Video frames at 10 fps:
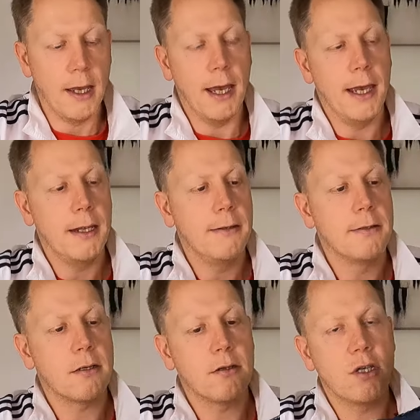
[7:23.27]

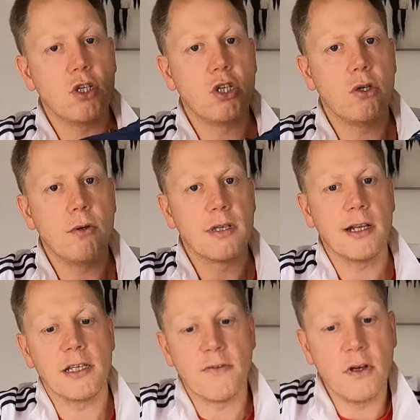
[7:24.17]
And this shoe is
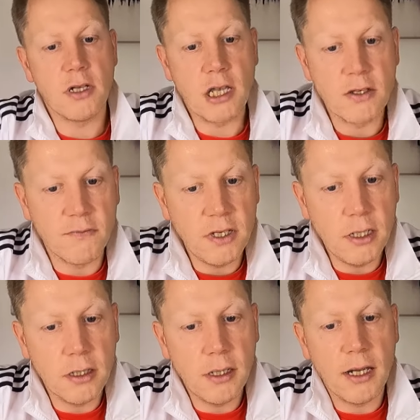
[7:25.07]
classified as
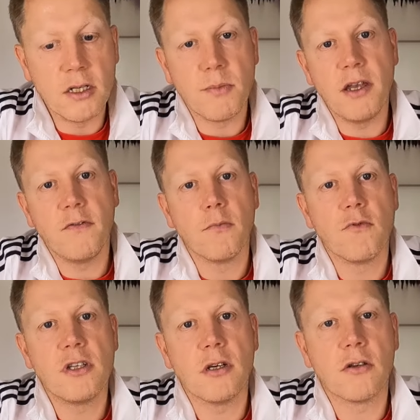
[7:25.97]
vegan and is made from
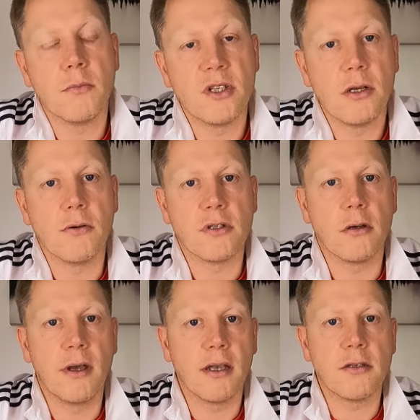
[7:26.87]
recycled materials,
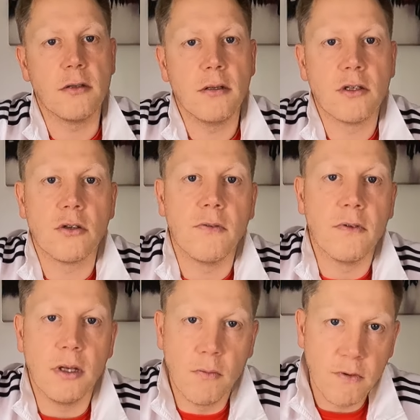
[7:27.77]
so excellent. It's good
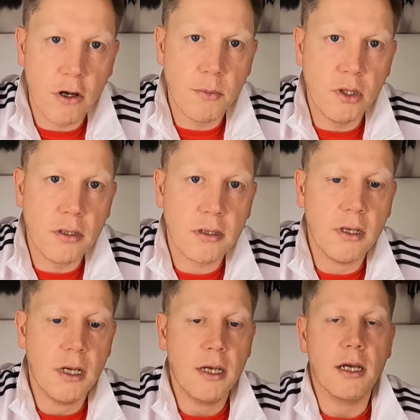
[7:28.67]
for the environment
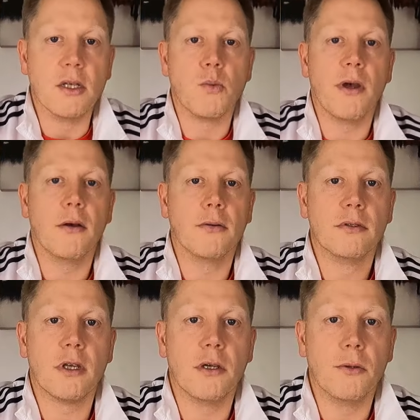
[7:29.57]
as well.
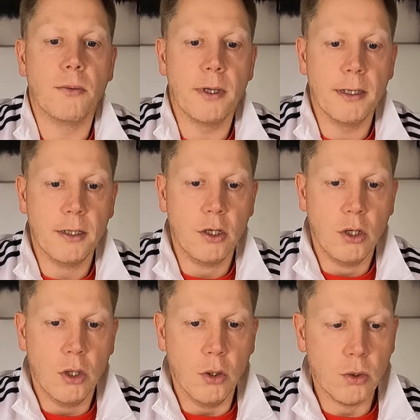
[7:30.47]
So
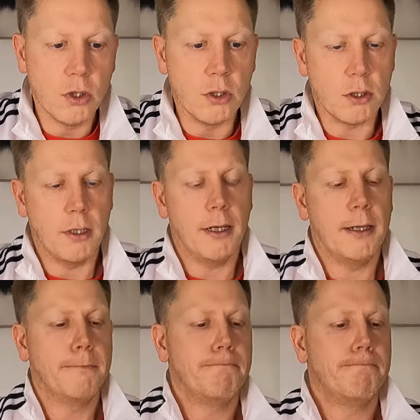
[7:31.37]
all good.
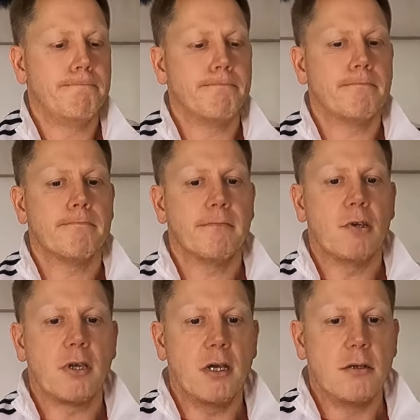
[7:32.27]

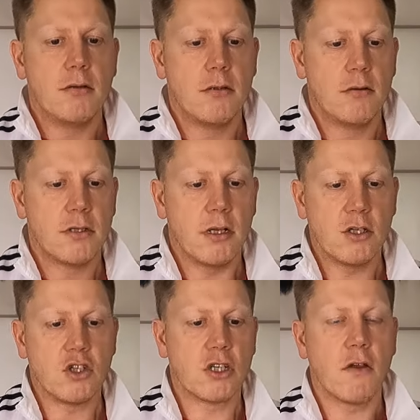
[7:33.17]
Okay, so
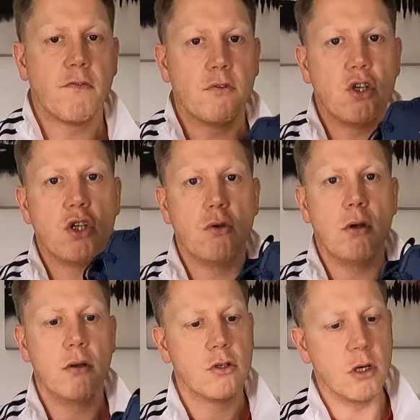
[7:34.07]
let's just go through this
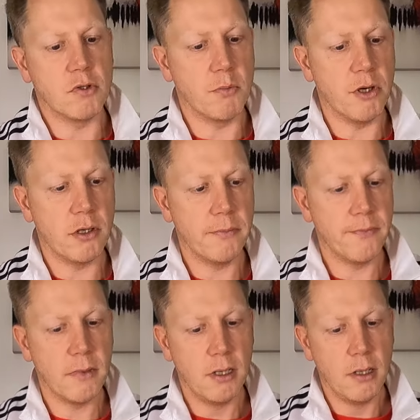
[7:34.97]
shoe top to bottom.